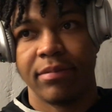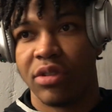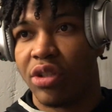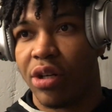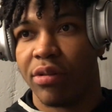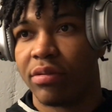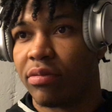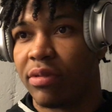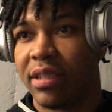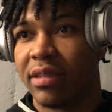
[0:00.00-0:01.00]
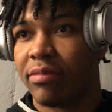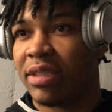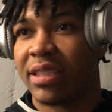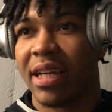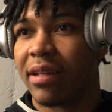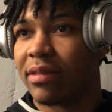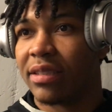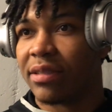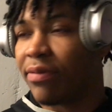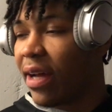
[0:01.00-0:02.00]
You know, we just got to
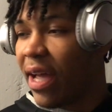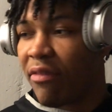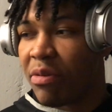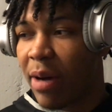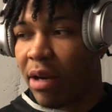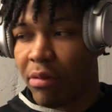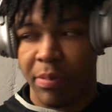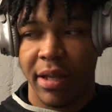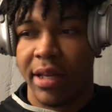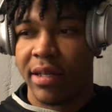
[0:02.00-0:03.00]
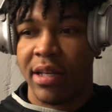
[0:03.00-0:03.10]
just fight everybody we play.